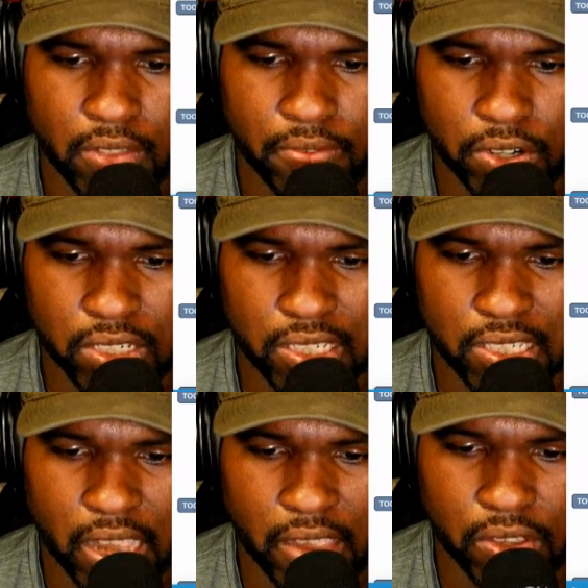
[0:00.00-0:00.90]
verses
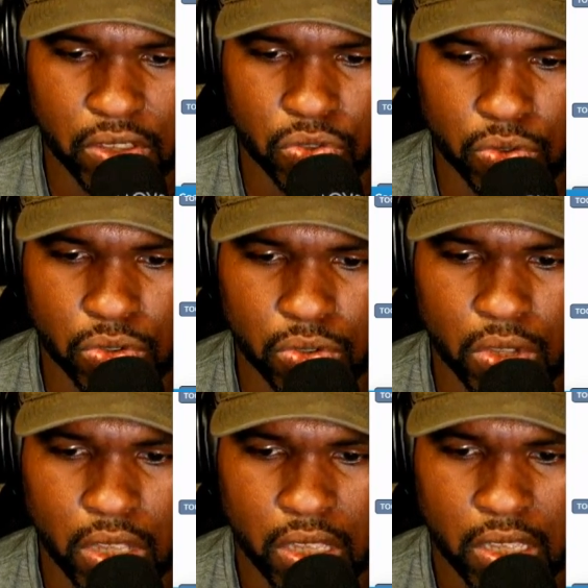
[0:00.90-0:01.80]
7
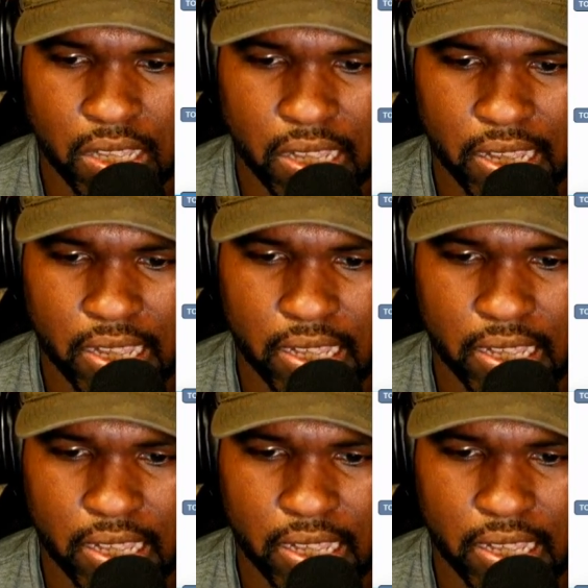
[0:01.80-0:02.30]
uh,